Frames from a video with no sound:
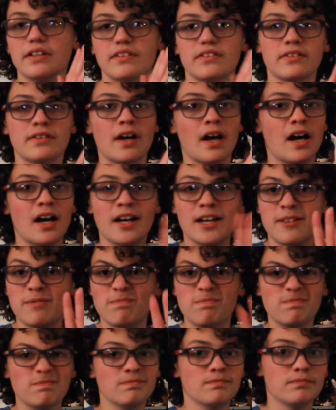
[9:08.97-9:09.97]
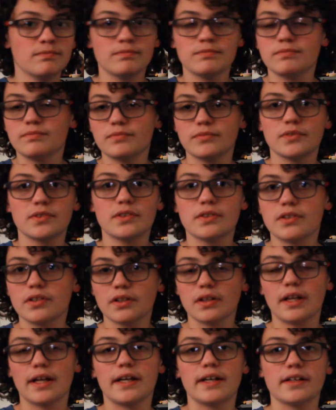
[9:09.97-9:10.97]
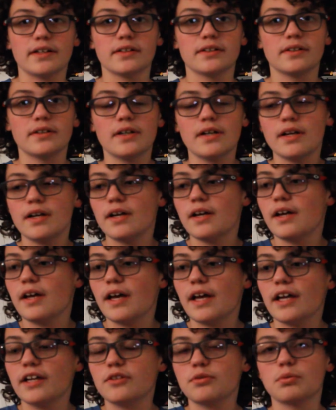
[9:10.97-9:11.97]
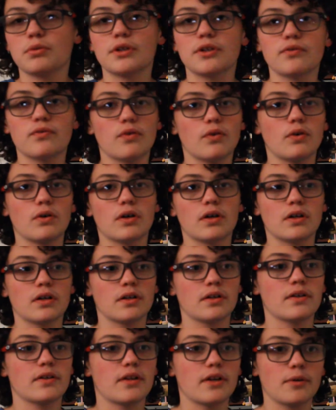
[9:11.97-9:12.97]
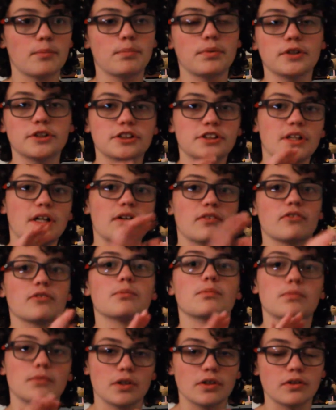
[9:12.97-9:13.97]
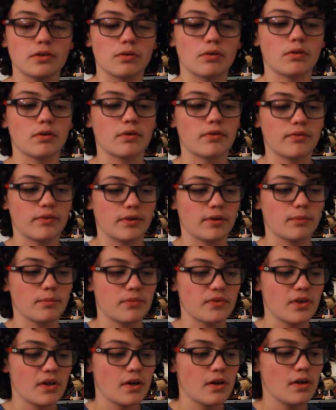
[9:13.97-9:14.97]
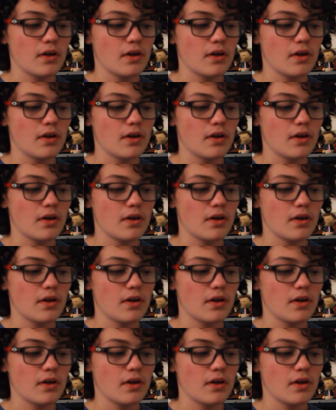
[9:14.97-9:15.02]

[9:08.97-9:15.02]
time to, like, A24, they're pushing out some good horror films.